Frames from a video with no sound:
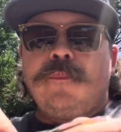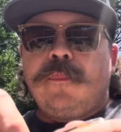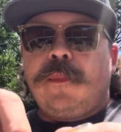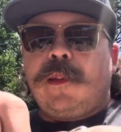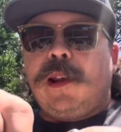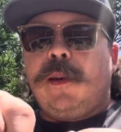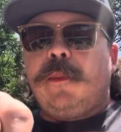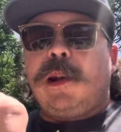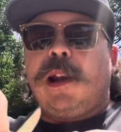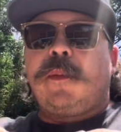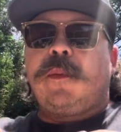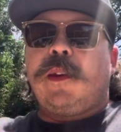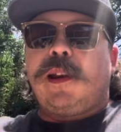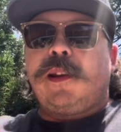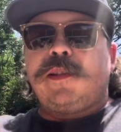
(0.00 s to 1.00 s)
him, and I
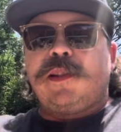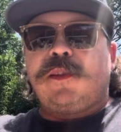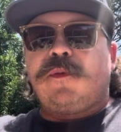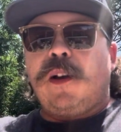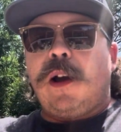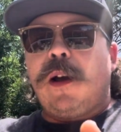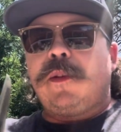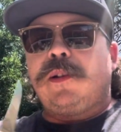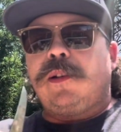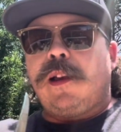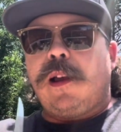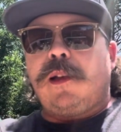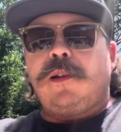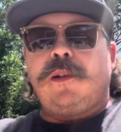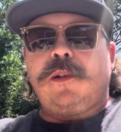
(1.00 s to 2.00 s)
think it's his
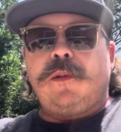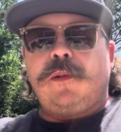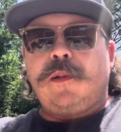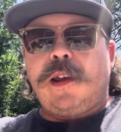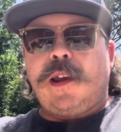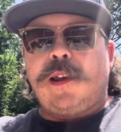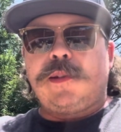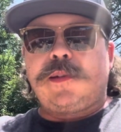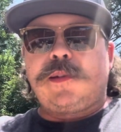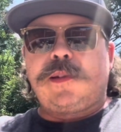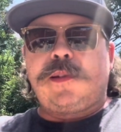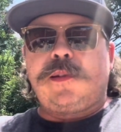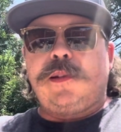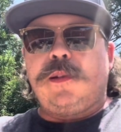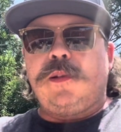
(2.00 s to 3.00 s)
father-in-law who
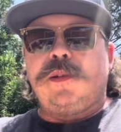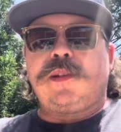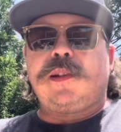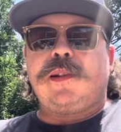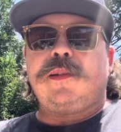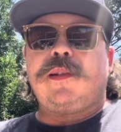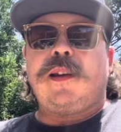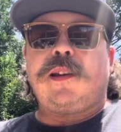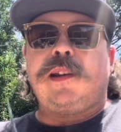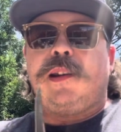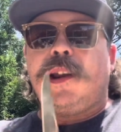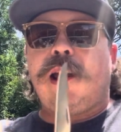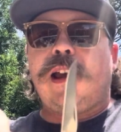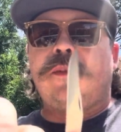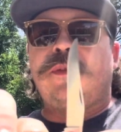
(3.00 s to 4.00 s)
is Kentucky
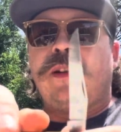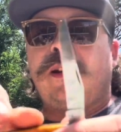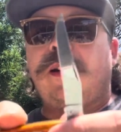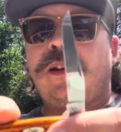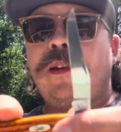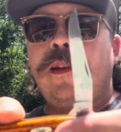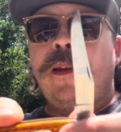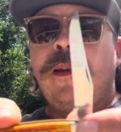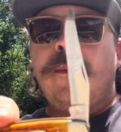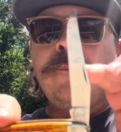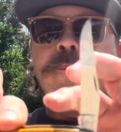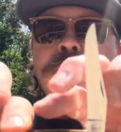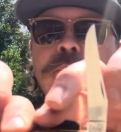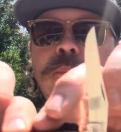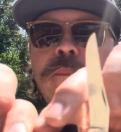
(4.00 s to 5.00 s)
Knife Hunter.
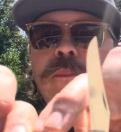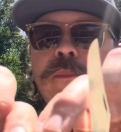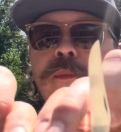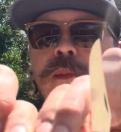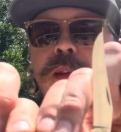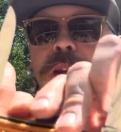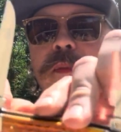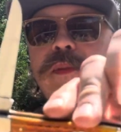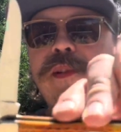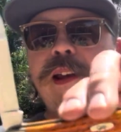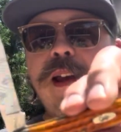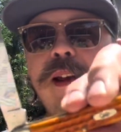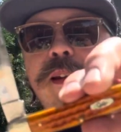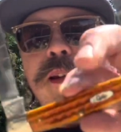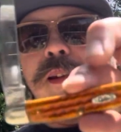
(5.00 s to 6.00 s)
It was
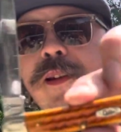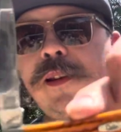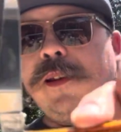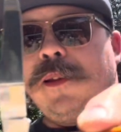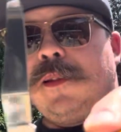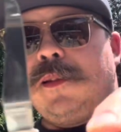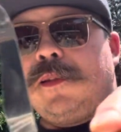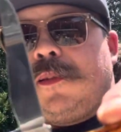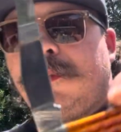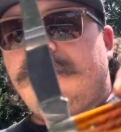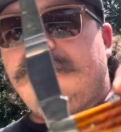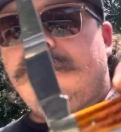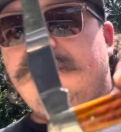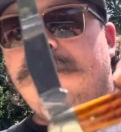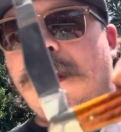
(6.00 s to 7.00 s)
kind of
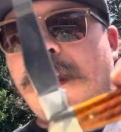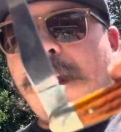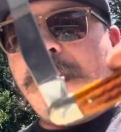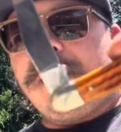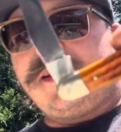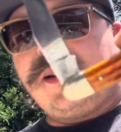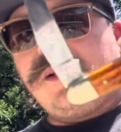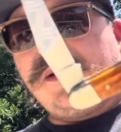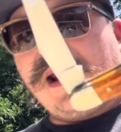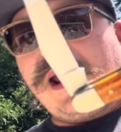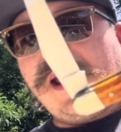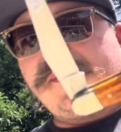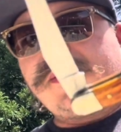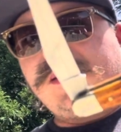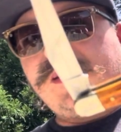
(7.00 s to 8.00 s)
I had 2
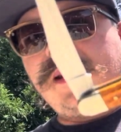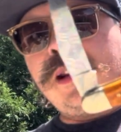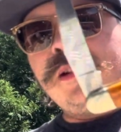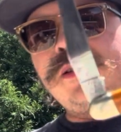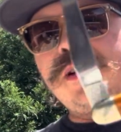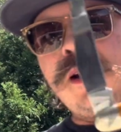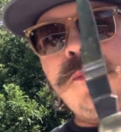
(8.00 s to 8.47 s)
knives that each of